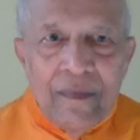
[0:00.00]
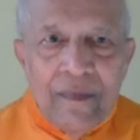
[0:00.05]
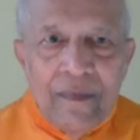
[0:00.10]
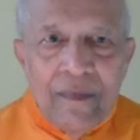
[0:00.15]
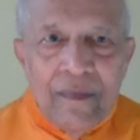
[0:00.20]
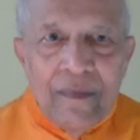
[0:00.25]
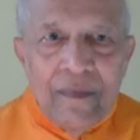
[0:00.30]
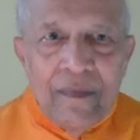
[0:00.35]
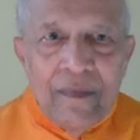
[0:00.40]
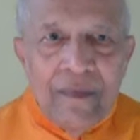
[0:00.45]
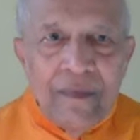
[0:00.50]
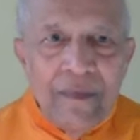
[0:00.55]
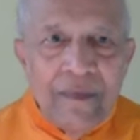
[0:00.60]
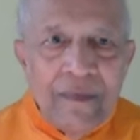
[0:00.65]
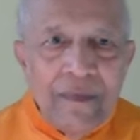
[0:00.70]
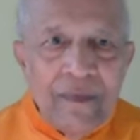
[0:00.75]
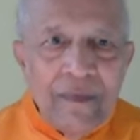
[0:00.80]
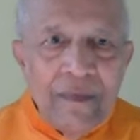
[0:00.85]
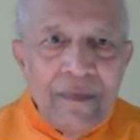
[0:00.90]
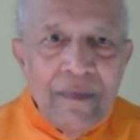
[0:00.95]

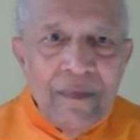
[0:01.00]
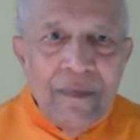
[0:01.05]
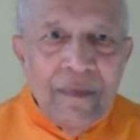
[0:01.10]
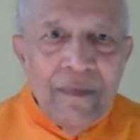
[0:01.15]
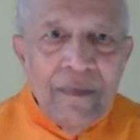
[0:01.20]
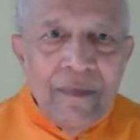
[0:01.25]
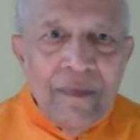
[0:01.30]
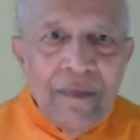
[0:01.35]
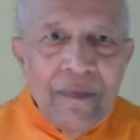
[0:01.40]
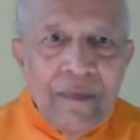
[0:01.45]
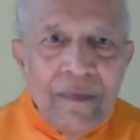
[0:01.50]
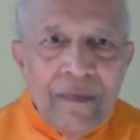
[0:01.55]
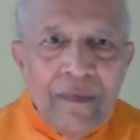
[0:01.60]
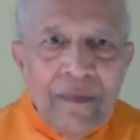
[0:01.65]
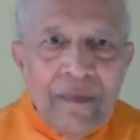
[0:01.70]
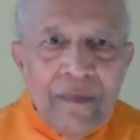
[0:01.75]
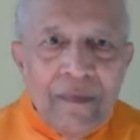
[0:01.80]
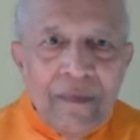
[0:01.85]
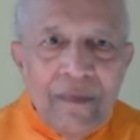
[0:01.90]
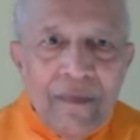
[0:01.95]

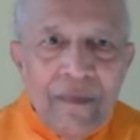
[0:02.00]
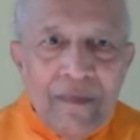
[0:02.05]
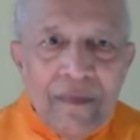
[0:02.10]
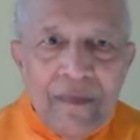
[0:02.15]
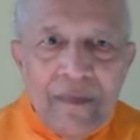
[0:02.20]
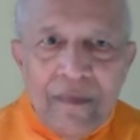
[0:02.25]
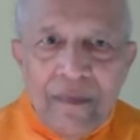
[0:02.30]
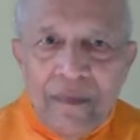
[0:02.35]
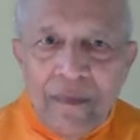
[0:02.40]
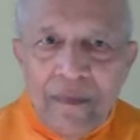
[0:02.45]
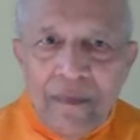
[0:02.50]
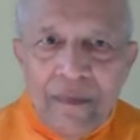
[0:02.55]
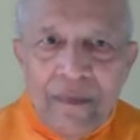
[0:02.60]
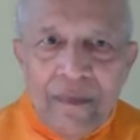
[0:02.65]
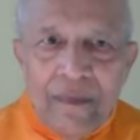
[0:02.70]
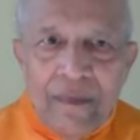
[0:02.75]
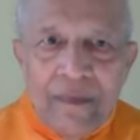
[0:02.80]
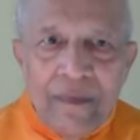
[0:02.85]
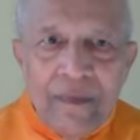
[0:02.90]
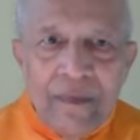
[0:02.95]

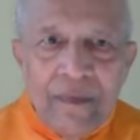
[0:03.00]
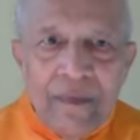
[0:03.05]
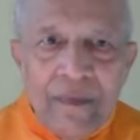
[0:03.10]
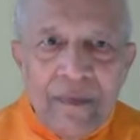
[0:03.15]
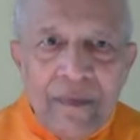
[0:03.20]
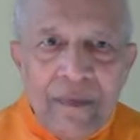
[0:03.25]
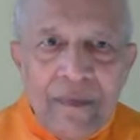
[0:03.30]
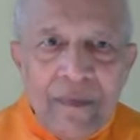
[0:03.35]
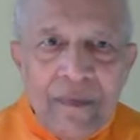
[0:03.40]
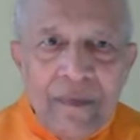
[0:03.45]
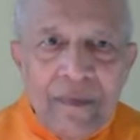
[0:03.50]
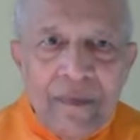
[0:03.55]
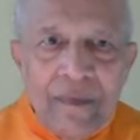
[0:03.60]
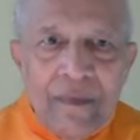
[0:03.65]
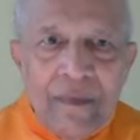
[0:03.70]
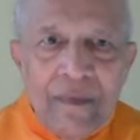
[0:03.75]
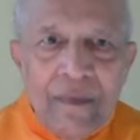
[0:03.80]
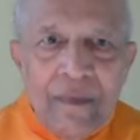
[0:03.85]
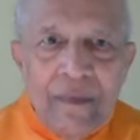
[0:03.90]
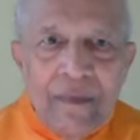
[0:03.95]

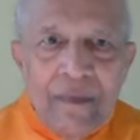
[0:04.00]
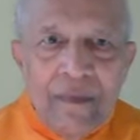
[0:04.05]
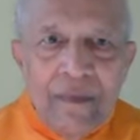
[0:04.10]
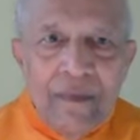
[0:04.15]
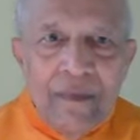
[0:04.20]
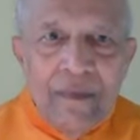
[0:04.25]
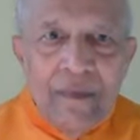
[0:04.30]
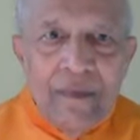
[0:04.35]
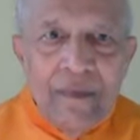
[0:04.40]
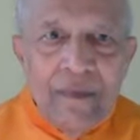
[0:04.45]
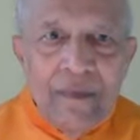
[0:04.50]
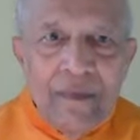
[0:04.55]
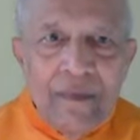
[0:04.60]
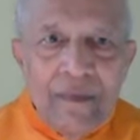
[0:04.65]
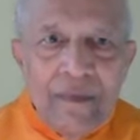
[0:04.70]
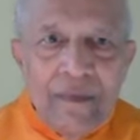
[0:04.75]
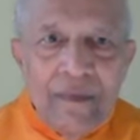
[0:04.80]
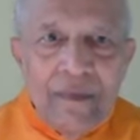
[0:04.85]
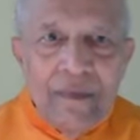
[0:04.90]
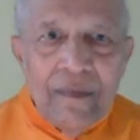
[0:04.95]

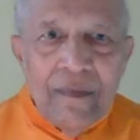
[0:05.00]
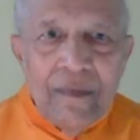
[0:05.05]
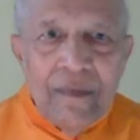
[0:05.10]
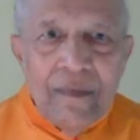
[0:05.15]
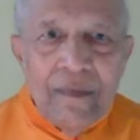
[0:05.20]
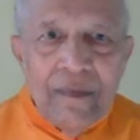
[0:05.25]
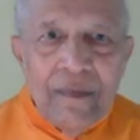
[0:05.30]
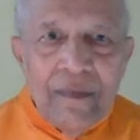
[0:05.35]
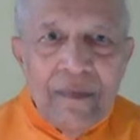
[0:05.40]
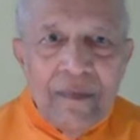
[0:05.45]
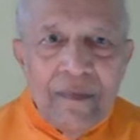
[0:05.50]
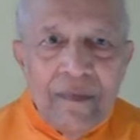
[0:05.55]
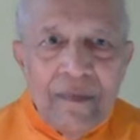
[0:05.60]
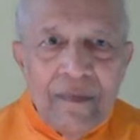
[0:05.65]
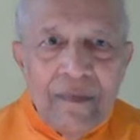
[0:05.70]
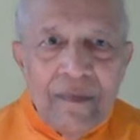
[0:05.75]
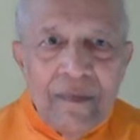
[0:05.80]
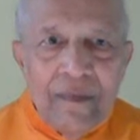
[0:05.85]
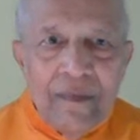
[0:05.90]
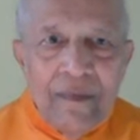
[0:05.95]

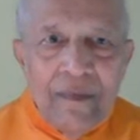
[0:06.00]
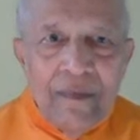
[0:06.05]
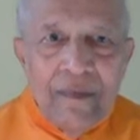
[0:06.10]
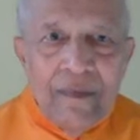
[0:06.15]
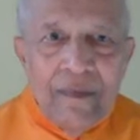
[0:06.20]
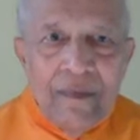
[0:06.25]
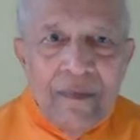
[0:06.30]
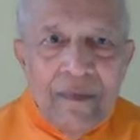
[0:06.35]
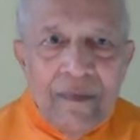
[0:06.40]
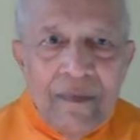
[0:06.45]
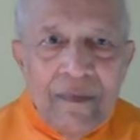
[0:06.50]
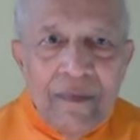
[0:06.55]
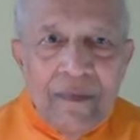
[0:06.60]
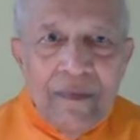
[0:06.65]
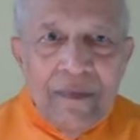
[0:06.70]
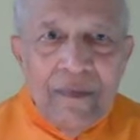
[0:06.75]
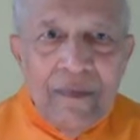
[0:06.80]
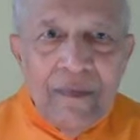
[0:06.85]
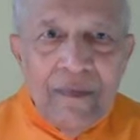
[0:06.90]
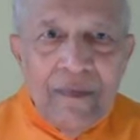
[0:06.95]

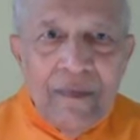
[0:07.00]
This person isn't speaking.